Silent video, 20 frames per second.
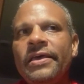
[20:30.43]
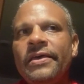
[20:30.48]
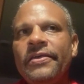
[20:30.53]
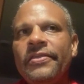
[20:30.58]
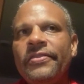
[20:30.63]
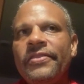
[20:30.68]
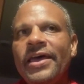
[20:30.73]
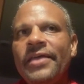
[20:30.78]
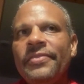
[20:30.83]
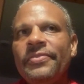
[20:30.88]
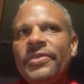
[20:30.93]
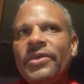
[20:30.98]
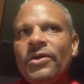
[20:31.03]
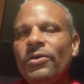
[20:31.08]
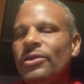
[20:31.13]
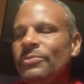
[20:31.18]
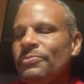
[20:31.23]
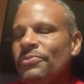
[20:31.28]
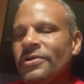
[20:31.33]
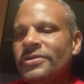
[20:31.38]
that the
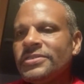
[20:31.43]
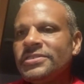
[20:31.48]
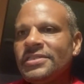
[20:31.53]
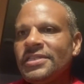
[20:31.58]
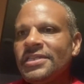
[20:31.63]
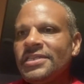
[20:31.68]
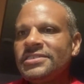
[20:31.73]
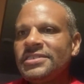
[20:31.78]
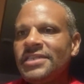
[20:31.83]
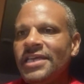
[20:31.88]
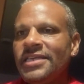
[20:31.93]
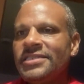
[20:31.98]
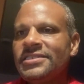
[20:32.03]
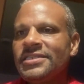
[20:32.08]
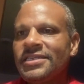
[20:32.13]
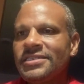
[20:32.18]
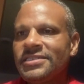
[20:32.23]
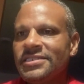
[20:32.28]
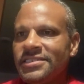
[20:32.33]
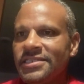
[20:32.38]
only person that stays
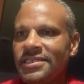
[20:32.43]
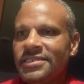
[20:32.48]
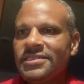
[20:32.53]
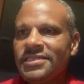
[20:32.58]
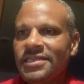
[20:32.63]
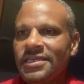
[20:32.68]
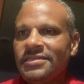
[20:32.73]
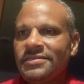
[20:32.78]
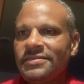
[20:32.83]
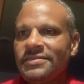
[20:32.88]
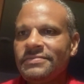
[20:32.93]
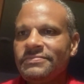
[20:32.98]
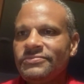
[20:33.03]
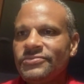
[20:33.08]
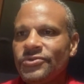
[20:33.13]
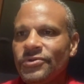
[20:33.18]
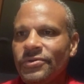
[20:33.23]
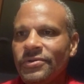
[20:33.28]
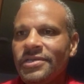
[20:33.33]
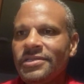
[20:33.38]
consistent
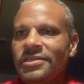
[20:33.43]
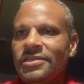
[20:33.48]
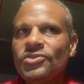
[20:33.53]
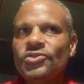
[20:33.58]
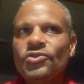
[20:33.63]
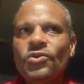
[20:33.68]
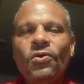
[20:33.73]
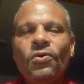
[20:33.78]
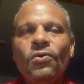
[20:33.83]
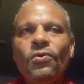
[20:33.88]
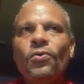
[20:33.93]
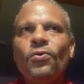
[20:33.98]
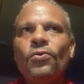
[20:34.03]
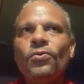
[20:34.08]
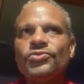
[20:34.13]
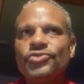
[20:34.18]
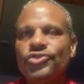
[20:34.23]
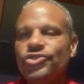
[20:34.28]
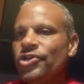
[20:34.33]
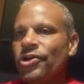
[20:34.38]
during this
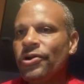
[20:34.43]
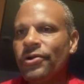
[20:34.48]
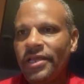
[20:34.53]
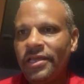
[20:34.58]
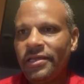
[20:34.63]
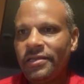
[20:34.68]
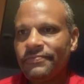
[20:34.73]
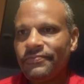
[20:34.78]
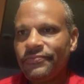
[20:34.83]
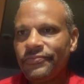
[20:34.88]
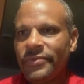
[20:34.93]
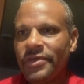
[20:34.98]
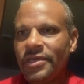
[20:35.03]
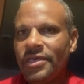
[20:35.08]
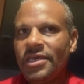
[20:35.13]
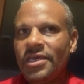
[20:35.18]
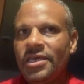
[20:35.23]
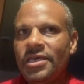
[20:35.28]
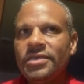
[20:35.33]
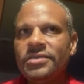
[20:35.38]
whole journey
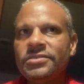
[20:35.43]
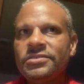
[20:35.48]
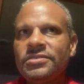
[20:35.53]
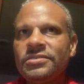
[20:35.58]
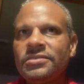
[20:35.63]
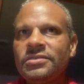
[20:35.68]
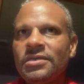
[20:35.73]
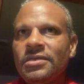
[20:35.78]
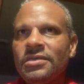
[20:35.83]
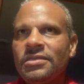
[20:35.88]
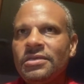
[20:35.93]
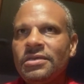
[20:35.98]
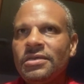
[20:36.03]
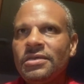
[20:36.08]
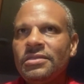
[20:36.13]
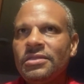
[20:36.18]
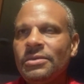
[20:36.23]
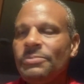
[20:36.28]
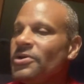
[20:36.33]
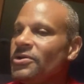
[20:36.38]
is
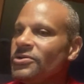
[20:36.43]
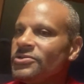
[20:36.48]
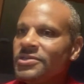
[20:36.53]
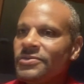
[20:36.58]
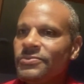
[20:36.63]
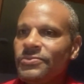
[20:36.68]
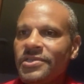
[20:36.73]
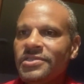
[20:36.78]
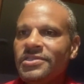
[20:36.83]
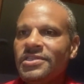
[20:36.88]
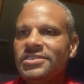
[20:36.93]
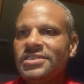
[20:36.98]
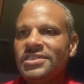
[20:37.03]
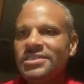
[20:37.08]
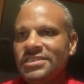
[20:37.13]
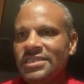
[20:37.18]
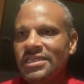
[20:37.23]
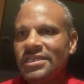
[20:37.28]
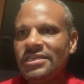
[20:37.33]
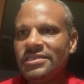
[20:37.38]
the person with the
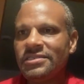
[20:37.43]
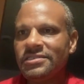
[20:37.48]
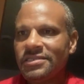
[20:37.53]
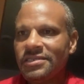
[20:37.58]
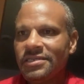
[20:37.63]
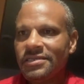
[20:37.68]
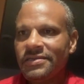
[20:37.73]
disease.